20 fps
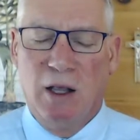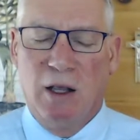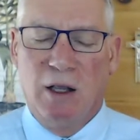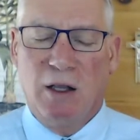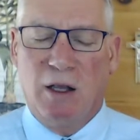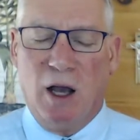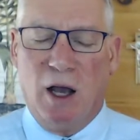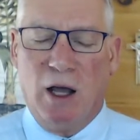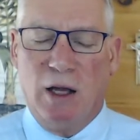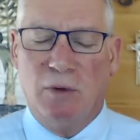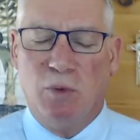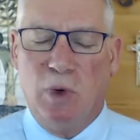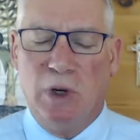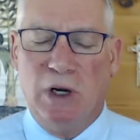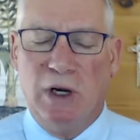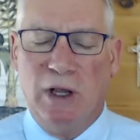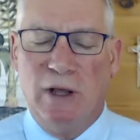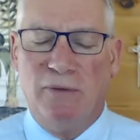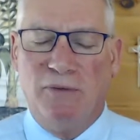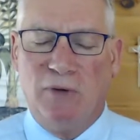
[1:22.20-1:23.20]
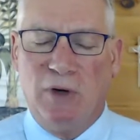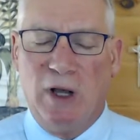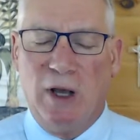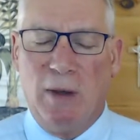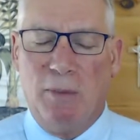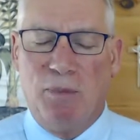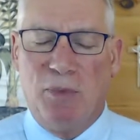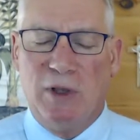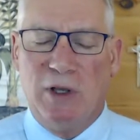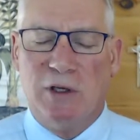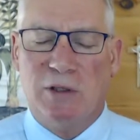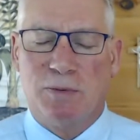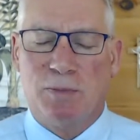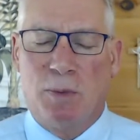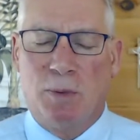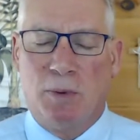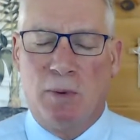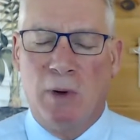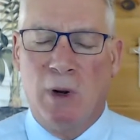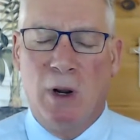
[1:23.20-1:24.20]
God, we lift up these
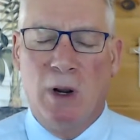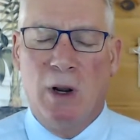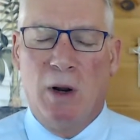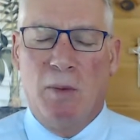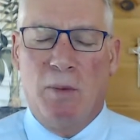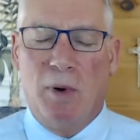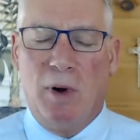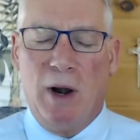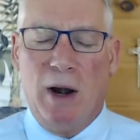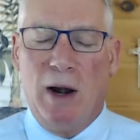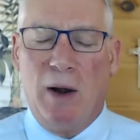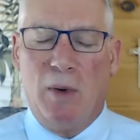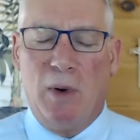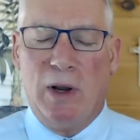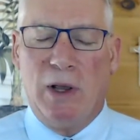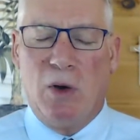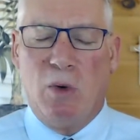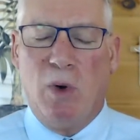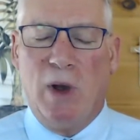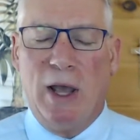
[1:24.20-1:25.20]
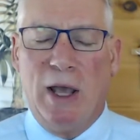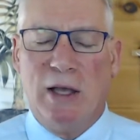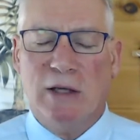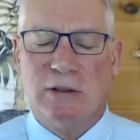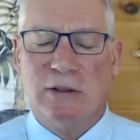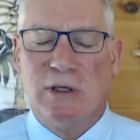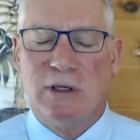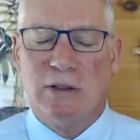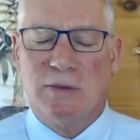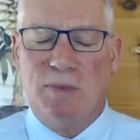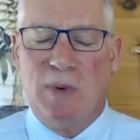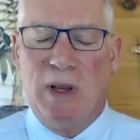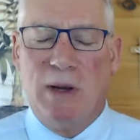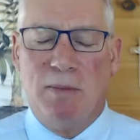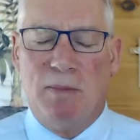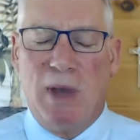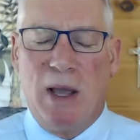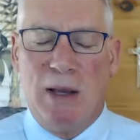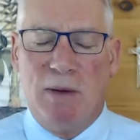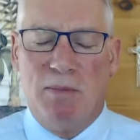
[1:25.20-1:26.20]
prayer requests that's been
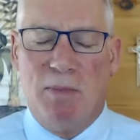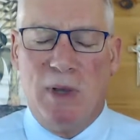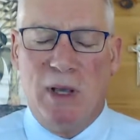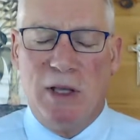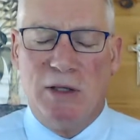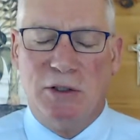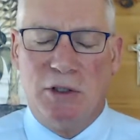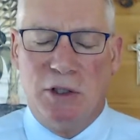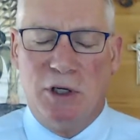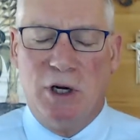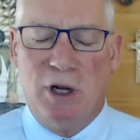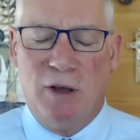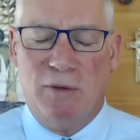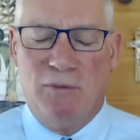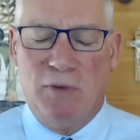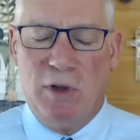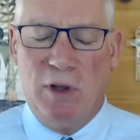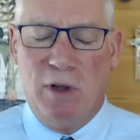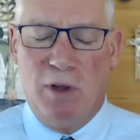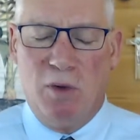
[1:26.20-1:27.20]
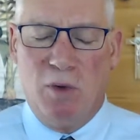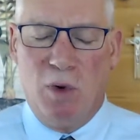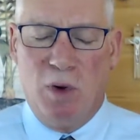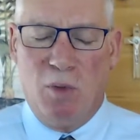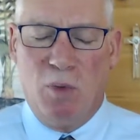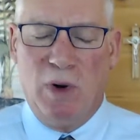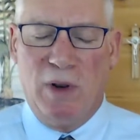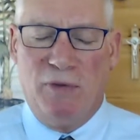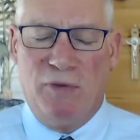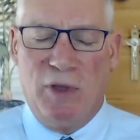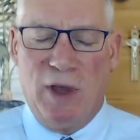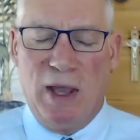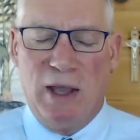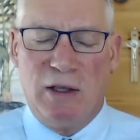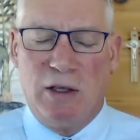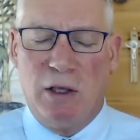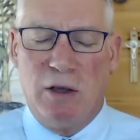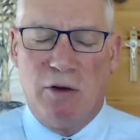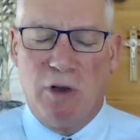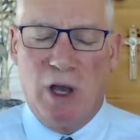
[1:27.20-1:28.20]
made mention of you, and we
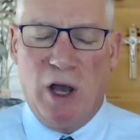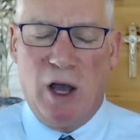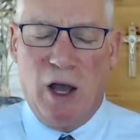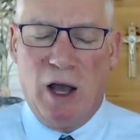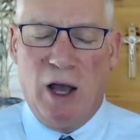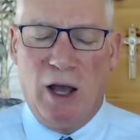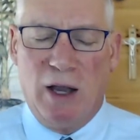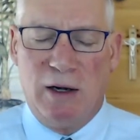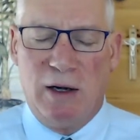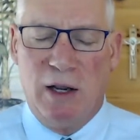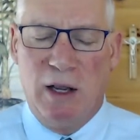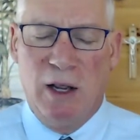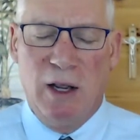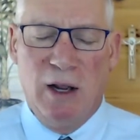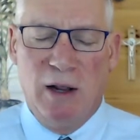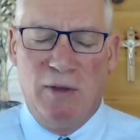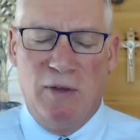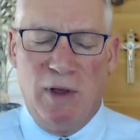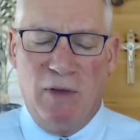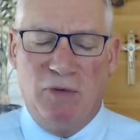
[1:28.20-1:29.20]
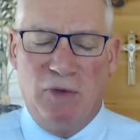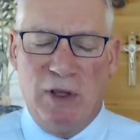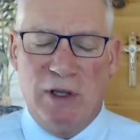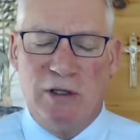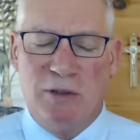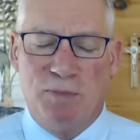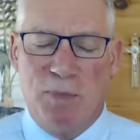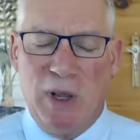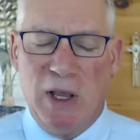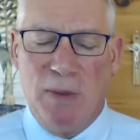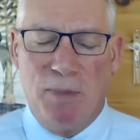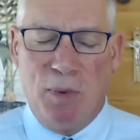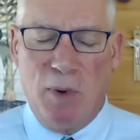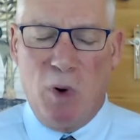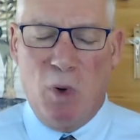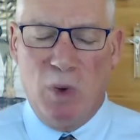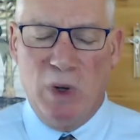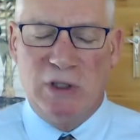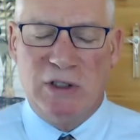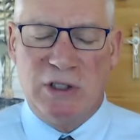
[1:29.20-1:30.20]
thank you, God, that these
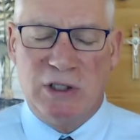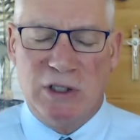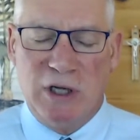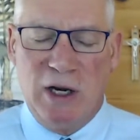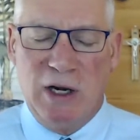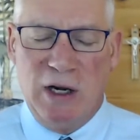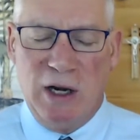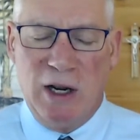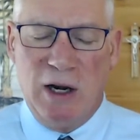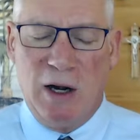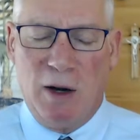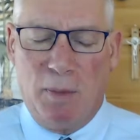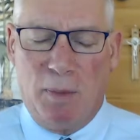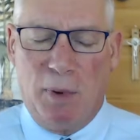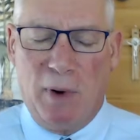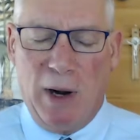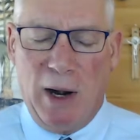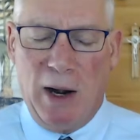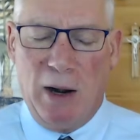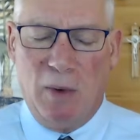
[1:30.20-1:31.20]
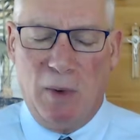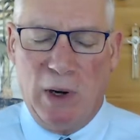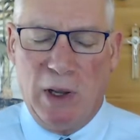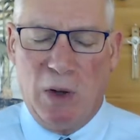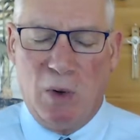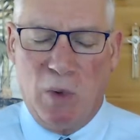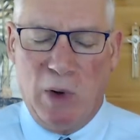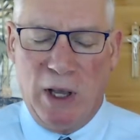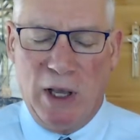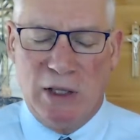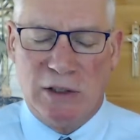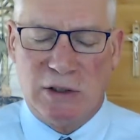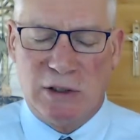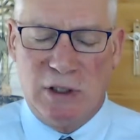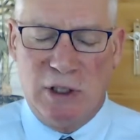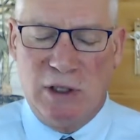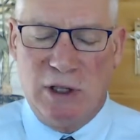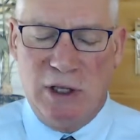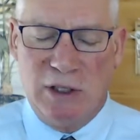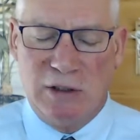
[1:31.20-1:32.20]
people would send in a prayer request
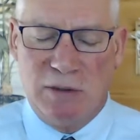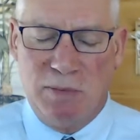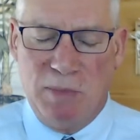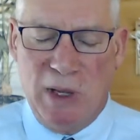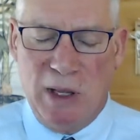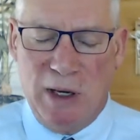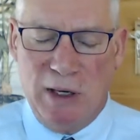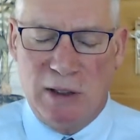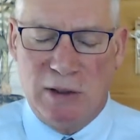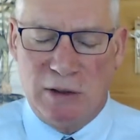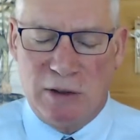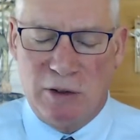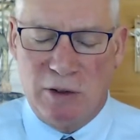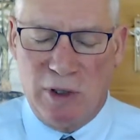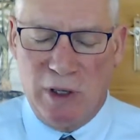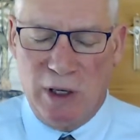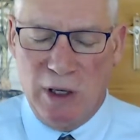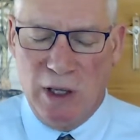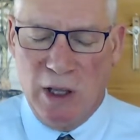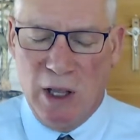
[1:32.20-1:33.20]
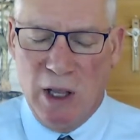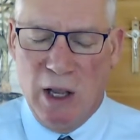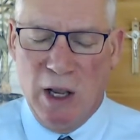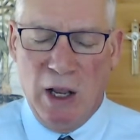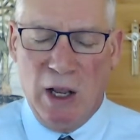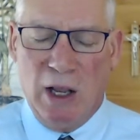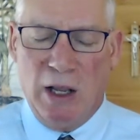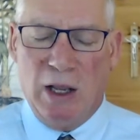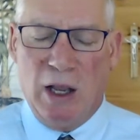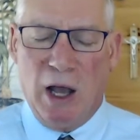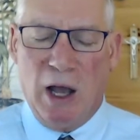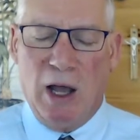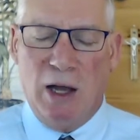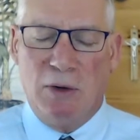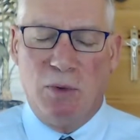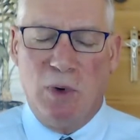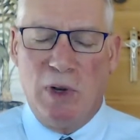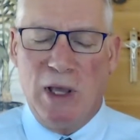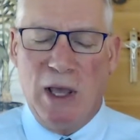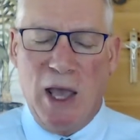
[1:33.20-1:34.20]
to this ministry. And God,
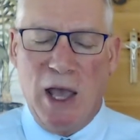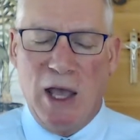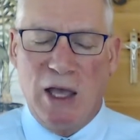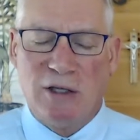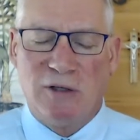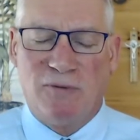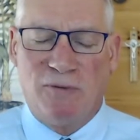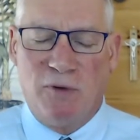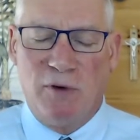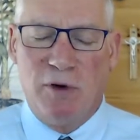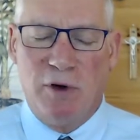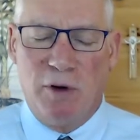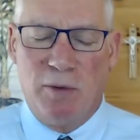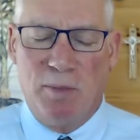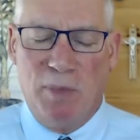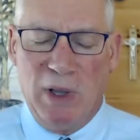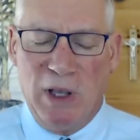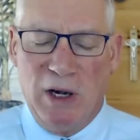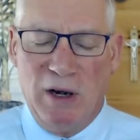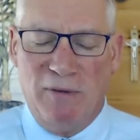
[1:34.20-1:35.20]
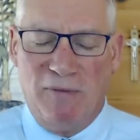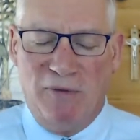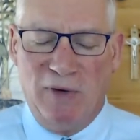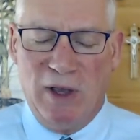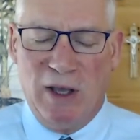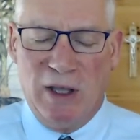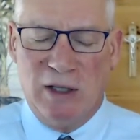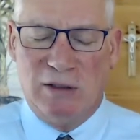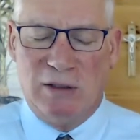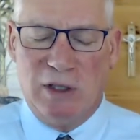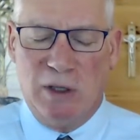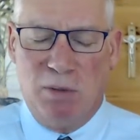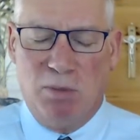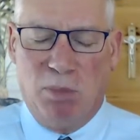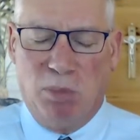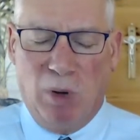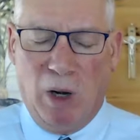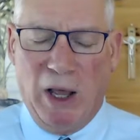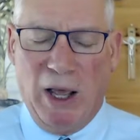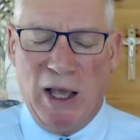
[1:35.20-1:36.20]
we ask for your benefits and
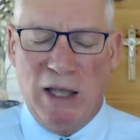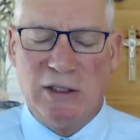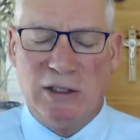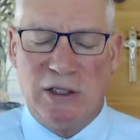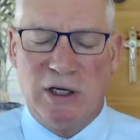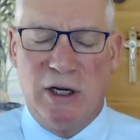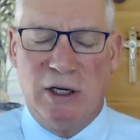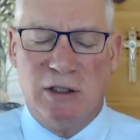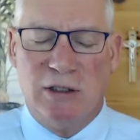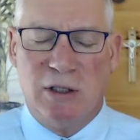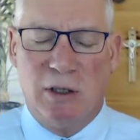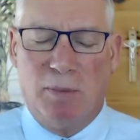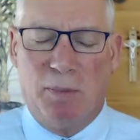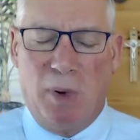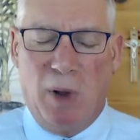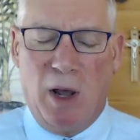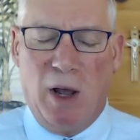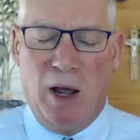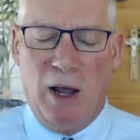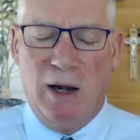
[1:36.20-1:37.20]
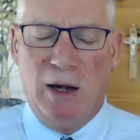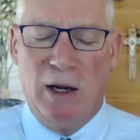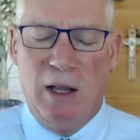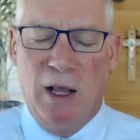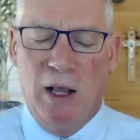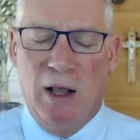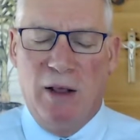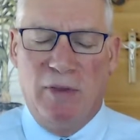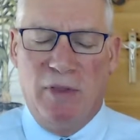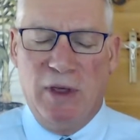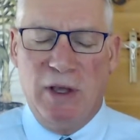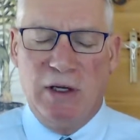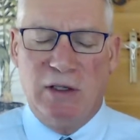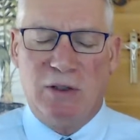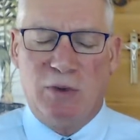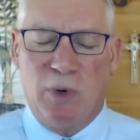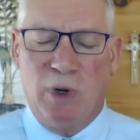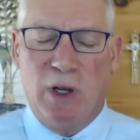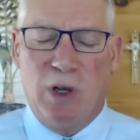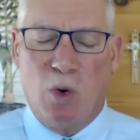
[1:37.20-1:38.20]
blessings upon these
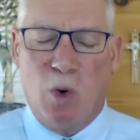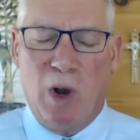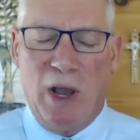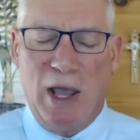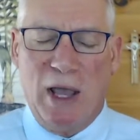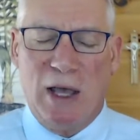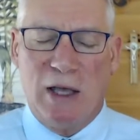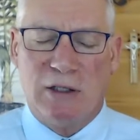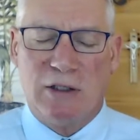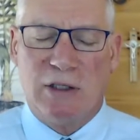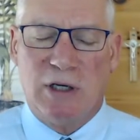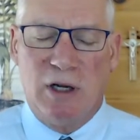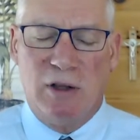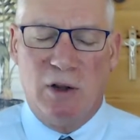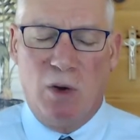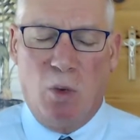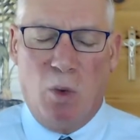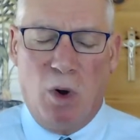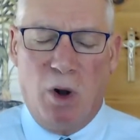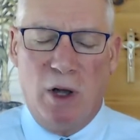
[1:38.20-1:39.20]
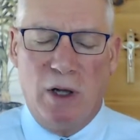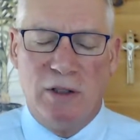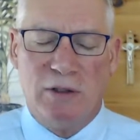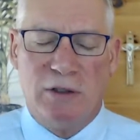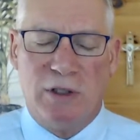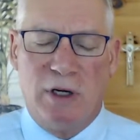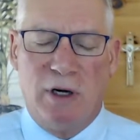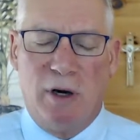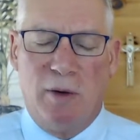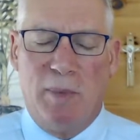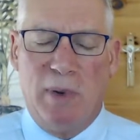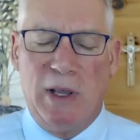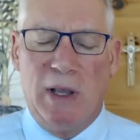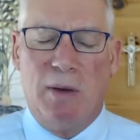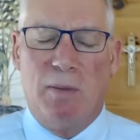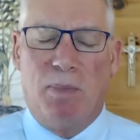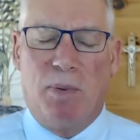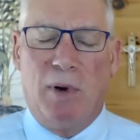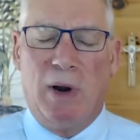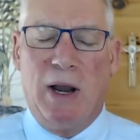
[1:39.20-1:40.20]
requests and the ones that are
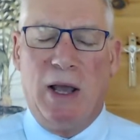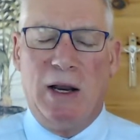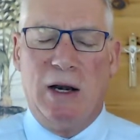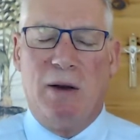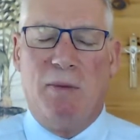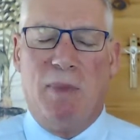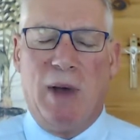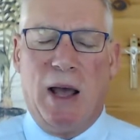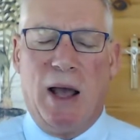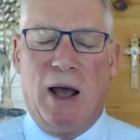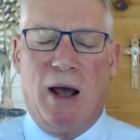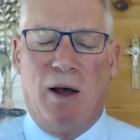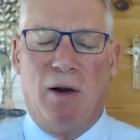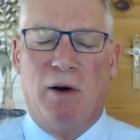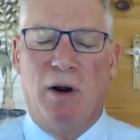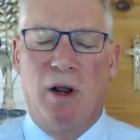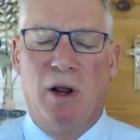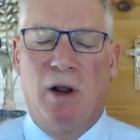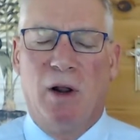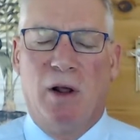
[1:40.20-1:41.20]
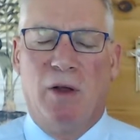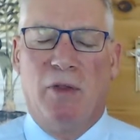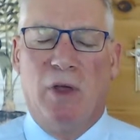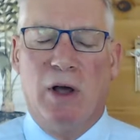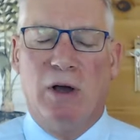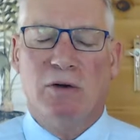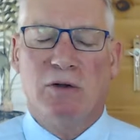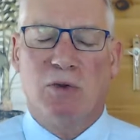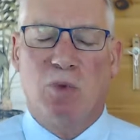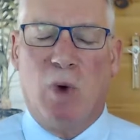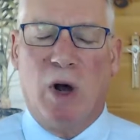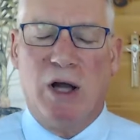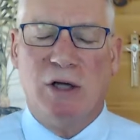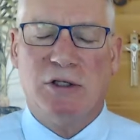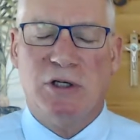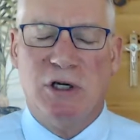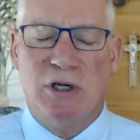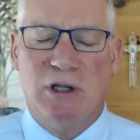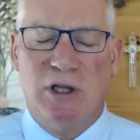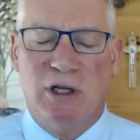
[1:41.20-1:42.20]
being prayed about, those
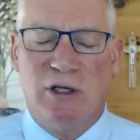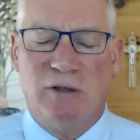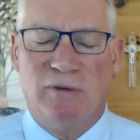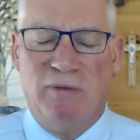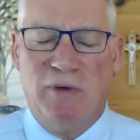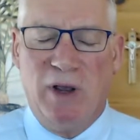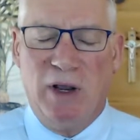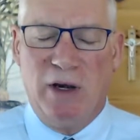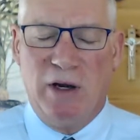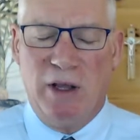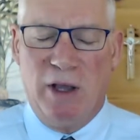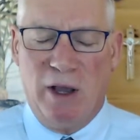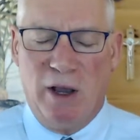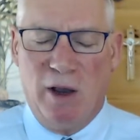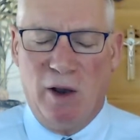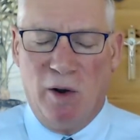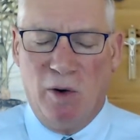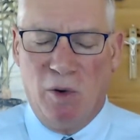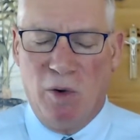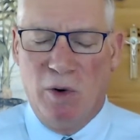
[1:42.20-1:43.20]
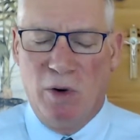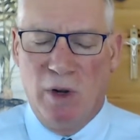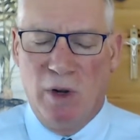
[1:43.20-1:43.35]
watching this video.